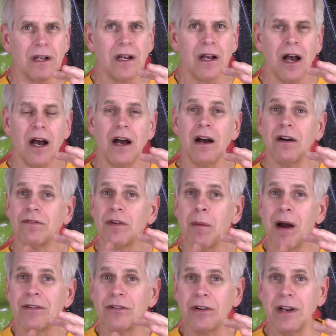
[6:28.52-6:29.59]
from
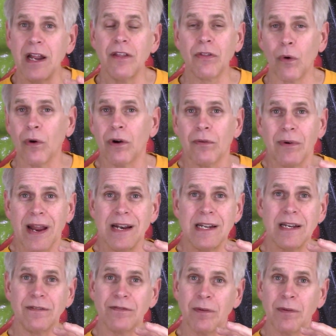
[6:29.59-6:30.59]
underneath or radiant